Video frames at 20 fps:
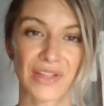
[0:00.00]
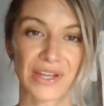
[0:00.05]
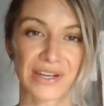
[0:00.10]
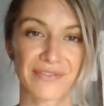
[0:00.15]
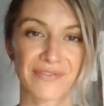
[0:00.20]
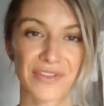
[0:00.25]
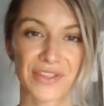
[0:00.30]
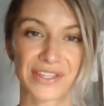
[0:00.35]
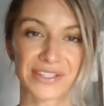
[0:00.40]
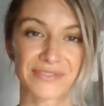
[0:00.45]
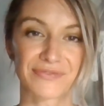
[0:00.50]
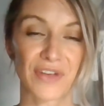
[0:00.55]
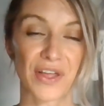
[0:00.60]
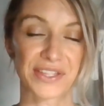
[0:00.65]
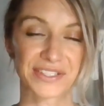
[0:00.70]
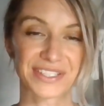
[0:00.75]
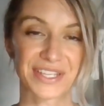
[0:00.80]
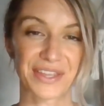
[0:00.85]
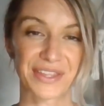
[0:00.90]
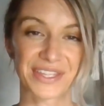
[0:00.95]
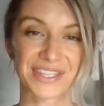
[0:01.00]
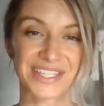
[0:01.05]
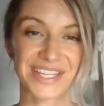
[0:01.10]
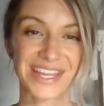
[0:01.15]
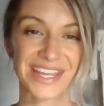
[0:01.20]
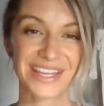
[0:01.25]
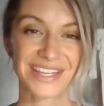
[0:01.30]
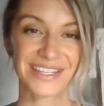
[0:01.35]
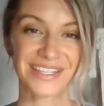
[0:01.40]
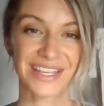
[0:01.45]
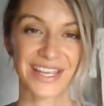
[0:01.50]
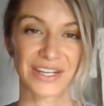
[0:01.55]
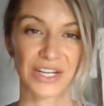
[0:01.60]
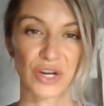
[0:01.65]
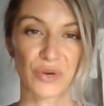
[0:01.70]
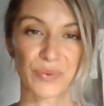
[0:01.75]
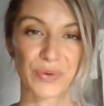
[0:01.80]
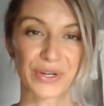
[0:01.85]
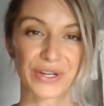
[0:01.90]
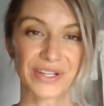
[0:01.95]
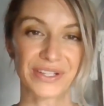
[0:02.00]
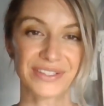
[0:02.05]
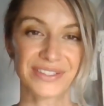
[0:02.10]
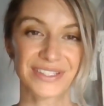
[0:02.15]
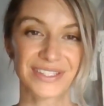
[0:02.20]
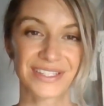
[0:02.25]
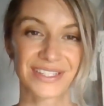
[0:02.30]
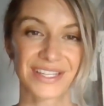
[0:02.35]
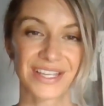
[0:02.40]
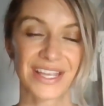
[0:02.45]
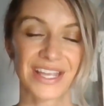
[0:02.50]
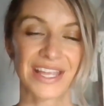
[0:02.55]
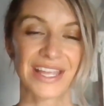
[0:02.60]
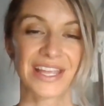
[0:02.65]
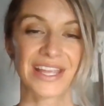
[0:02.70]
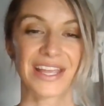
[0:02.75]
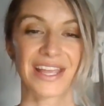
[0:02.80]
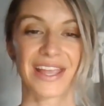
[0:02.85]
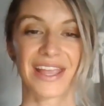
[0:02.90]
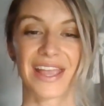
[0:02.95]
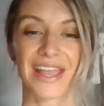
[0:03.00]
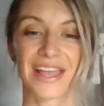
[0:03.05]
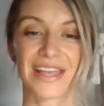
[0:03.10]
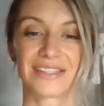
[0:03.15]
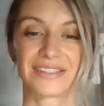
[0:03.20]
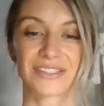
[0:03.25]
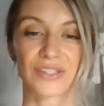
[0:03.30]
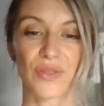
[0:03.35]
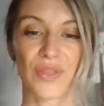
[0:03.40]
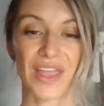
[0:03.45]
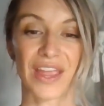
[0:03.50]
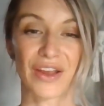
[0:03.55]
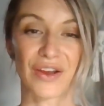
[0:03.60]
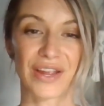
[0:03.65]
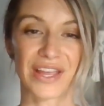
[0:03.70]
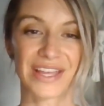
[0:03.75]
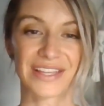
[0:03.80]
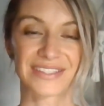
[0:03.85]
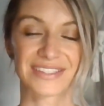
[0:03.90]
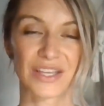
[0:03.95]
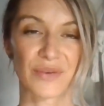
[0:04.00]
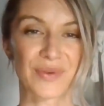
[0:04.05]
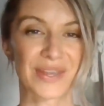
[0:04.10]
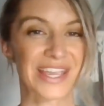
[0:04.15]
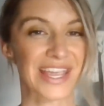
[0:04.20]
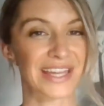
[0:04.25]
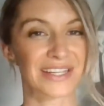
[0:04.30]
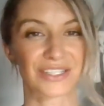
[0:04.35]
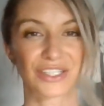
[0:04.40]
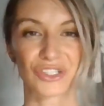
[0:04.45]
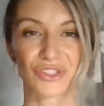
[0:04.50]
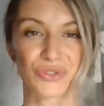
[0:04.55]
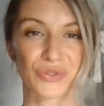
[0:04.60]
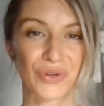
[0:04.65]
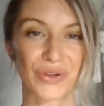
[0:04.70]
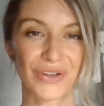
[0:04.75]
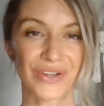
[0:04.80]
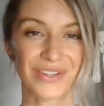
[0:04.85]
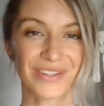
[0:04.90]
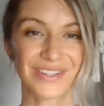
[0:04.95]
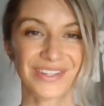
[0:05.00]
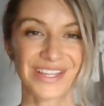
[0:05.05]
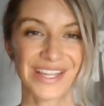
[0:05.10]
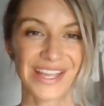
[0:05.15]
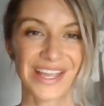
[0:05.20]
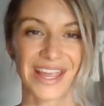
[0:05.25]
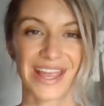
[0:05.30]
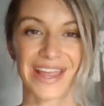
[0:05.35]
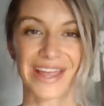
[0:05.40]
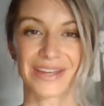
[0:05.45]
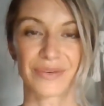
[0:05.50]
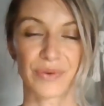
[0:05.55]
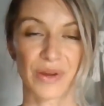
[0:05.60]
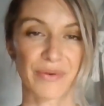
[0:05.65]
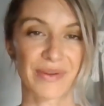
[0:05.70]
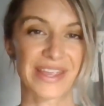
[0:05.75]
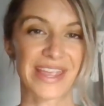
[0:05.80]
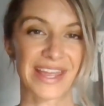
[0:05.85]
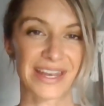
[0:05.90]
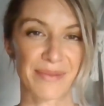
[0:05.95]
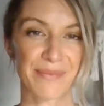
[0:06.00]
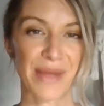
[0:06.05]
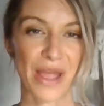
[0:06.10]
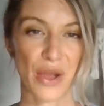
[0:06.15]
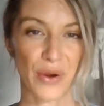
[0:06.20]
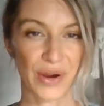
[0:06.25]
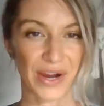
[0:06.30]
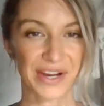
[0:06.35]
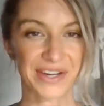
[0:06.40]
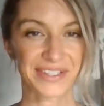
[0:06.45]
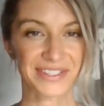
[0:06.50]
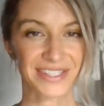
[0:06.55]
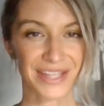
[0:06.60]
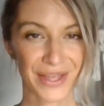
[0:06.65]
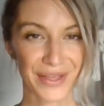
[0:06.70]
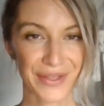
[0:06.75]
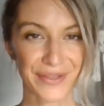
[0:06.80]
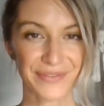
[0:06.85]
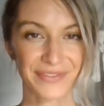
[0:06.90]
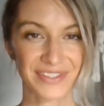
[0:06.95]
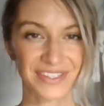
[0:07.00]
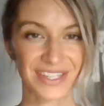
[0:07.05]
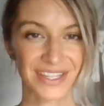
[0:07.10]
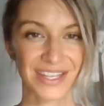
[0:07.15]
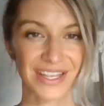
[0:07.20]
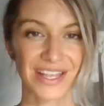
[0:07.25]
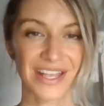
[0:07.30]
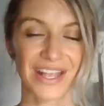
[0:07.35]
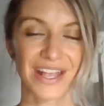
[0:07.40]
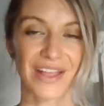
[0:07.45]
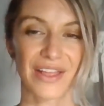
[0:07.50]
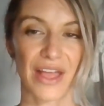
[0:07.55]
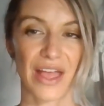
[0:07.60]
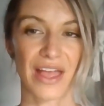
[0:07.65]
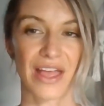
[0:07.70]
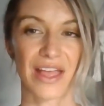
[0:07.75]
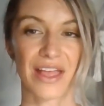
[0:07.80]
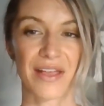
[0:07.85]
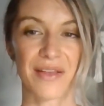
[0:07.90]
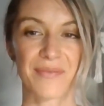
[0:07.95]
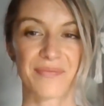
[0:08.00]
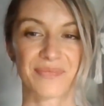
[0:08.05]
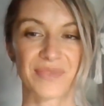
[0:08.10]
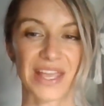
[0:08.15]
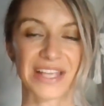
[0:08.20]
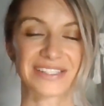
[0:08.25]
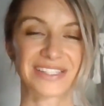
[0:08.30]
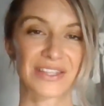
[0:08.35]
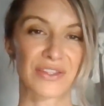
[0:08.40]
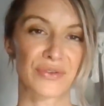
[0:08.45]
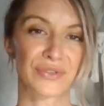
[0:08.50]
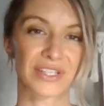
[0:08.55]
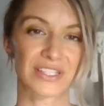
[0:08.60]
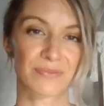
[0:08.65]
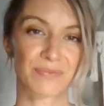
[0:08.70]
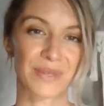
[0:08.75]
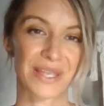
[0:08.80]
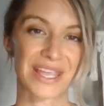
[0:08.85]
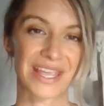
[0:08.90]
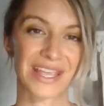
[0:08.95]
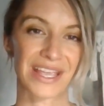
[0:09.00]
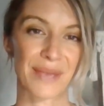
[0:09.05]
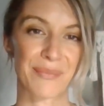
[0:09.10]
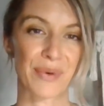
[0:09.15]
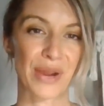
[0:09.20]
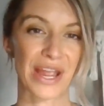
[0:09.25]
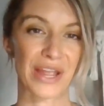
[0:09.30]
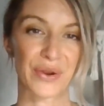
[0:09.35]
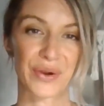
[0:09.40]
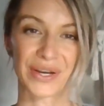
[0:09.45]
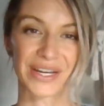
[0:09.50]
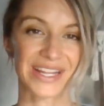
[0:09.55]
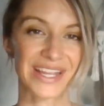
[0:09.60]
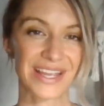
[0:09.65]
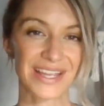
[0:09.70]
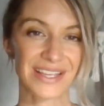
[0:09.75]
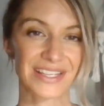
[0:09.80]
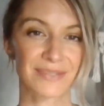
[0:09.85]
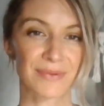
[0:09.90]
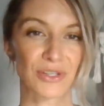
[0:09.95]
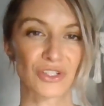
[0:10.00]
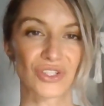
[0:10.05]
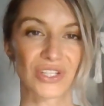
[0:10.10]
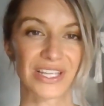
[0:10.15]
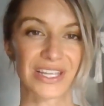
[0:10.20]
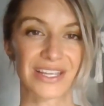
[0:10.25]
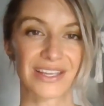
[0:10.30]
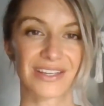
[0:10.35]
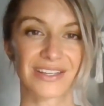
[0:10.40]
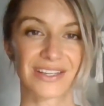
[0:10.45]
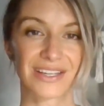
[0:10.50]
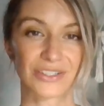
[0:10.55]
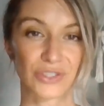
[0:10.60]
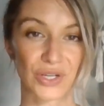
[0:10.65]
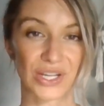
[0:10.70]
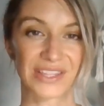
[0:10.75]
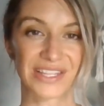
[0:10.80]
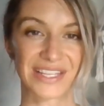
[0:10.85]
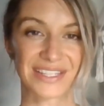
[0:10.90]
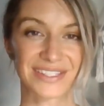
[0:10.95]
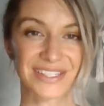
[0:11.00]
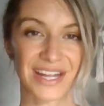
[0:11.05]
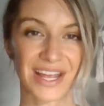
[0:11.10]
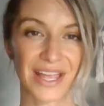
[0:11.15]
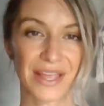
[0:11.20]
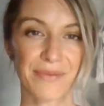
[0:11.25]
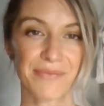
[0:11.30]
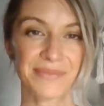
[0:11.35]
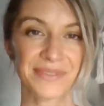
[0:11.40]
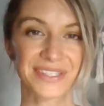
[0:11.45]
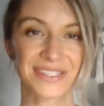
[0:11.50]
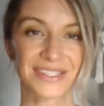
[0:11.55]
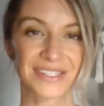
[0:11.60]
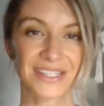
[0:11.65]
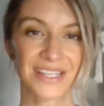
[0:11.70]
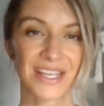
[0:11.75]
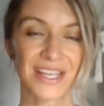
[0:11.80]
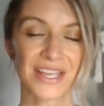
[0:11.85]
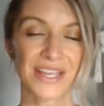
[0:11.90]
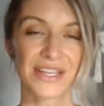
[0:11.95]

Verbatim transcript: a lot of volatility in our worlds. And so the areas that we can control and where we can empower ourselves, um, I see those as being a priority, especially during these times.